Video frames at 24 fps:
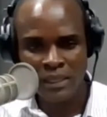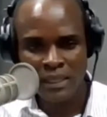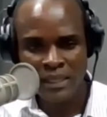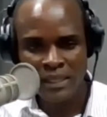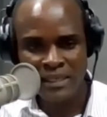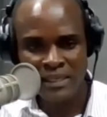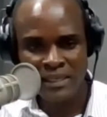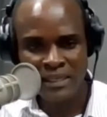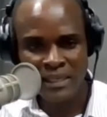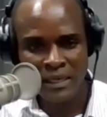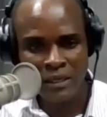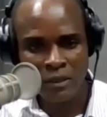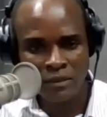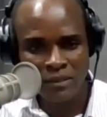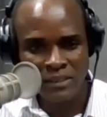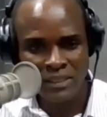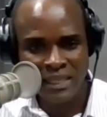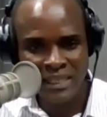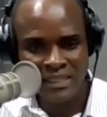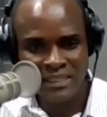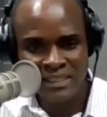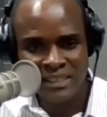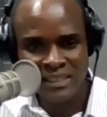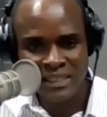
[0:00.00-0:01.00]
They're not
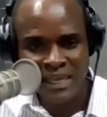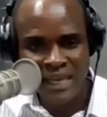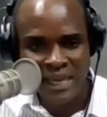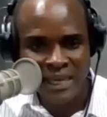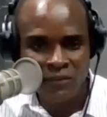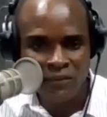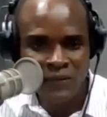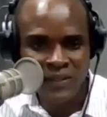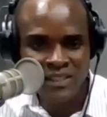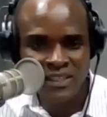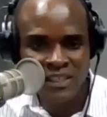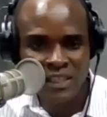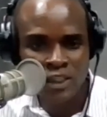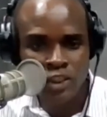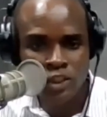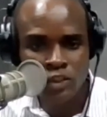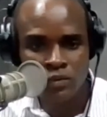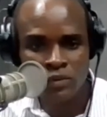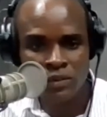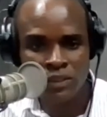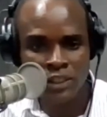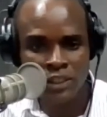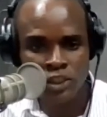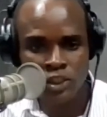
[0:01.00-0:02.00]
getting the kind of
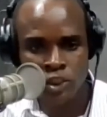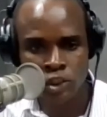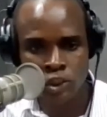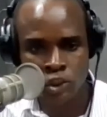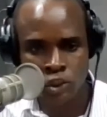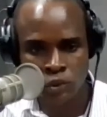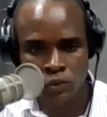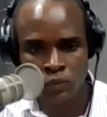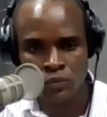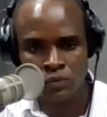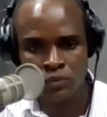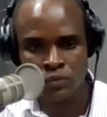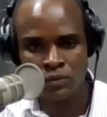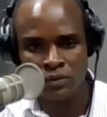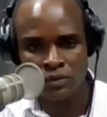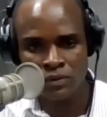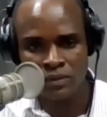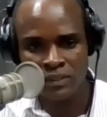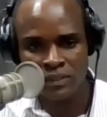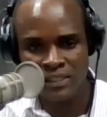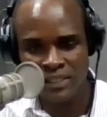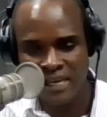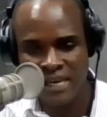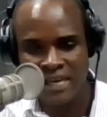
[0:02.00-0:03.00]
attention they should
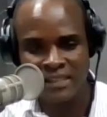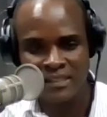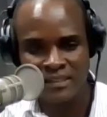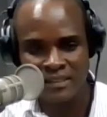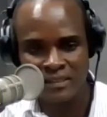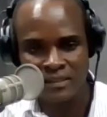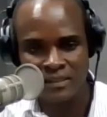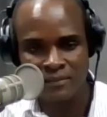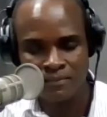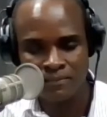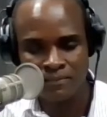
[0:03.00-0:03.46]
get.